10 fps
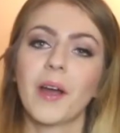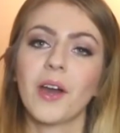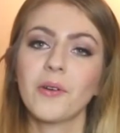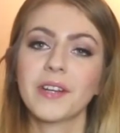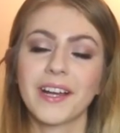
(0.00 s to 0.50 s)

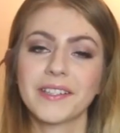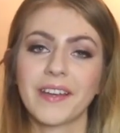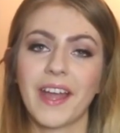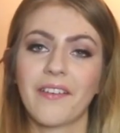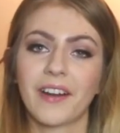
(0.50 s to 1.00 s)
my old
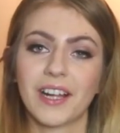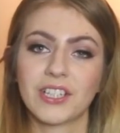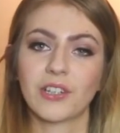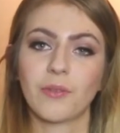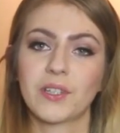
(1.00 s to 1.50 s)
housewife Erin
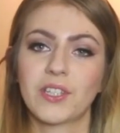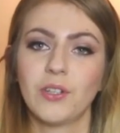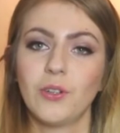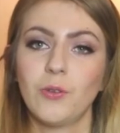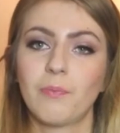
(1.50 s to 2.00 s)
actually got me
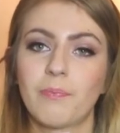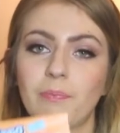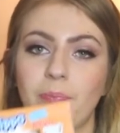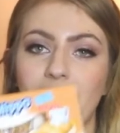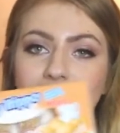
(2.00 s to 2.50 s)
2
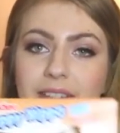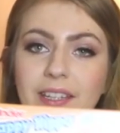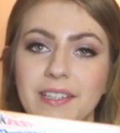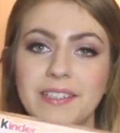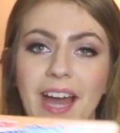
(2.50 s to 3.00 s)
packs of
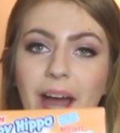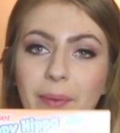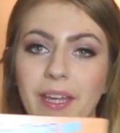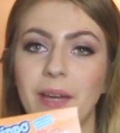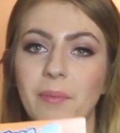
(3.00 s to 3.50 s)
these, the
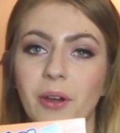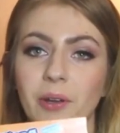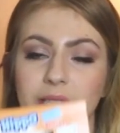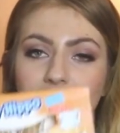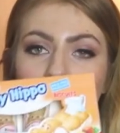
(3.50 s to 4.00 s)
Happy
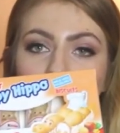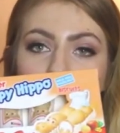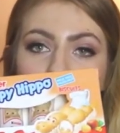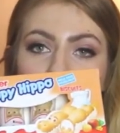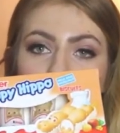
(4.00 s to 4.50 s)

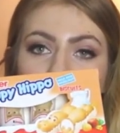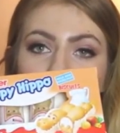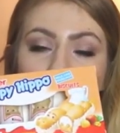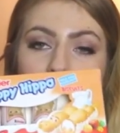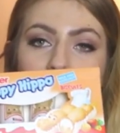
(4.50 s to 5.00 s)
Hippos.
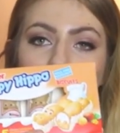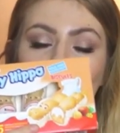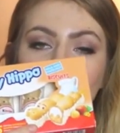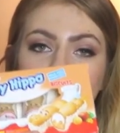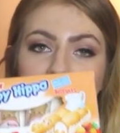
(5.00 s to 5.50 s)
However,
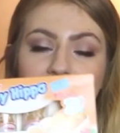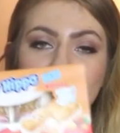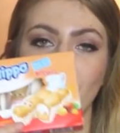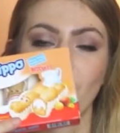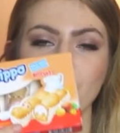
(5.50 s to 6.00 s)
out of the
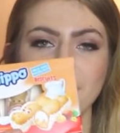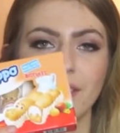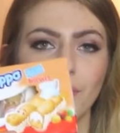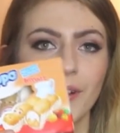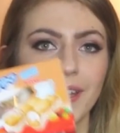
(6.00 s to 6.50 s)
10, there were only
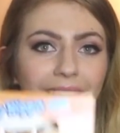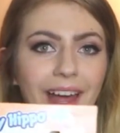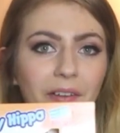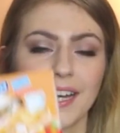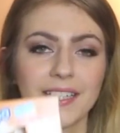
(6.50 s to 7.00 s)
3
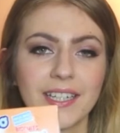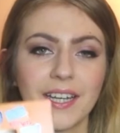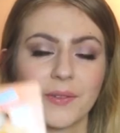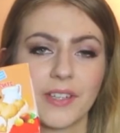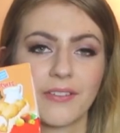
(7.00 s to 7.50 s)
left.
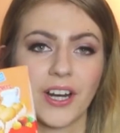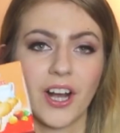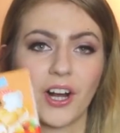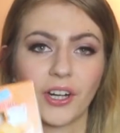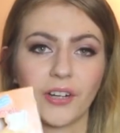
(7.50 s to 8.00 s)
Saturday was a very
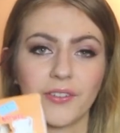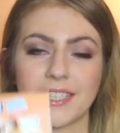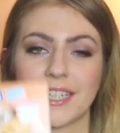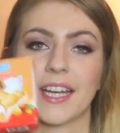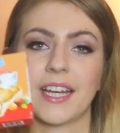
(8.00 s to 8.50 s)

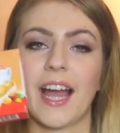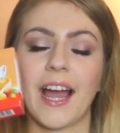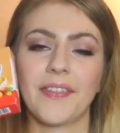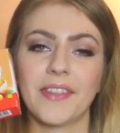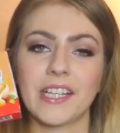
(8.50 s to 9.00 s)
hungover day,
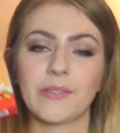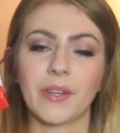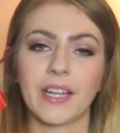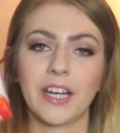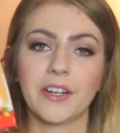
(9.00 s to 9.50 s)
and these were
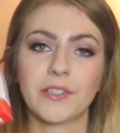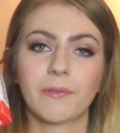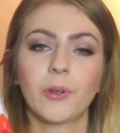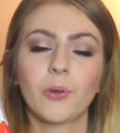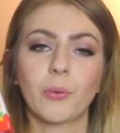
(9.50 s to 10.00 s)
the
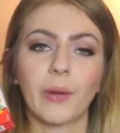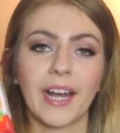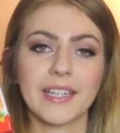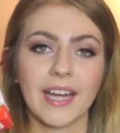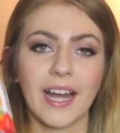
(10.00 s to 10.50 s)
nearest food we
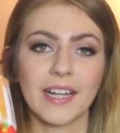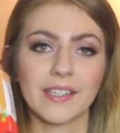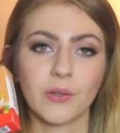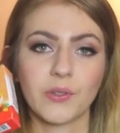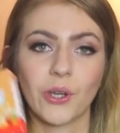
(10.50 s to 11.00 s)
had to
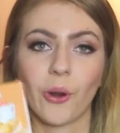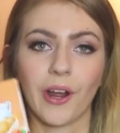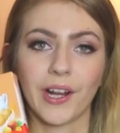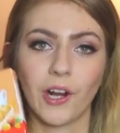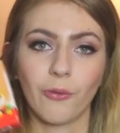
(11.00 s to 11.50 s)
hand, so Scott and
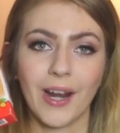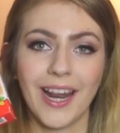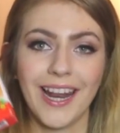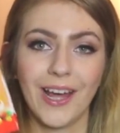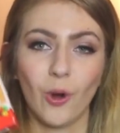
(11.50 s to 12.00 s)
I kind of went a
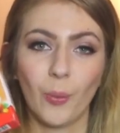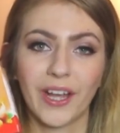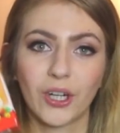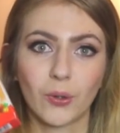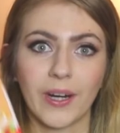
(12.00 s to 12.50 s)
little
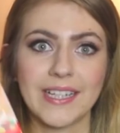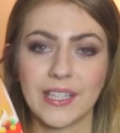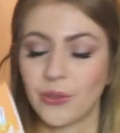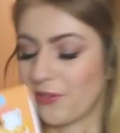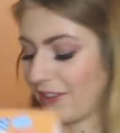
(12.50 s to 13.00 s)
bit
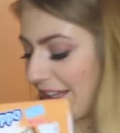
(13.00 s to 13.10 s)
crazy on